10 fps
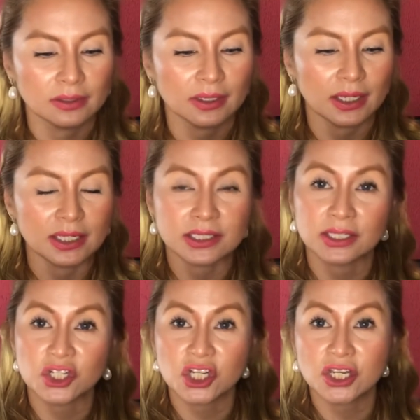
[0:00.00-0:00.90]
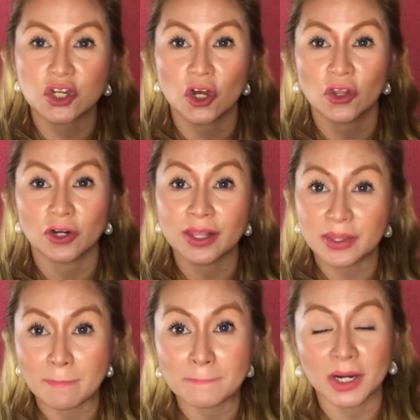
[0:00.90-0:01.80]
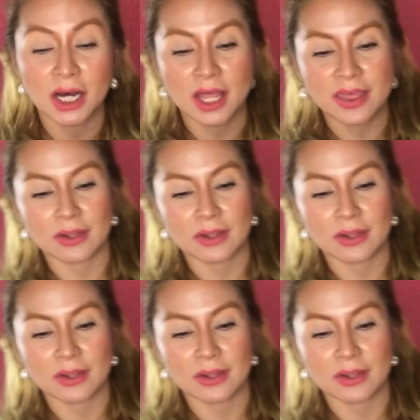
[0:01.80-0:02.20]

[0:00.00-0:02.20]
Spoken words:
Okay, it's the chignon or the bun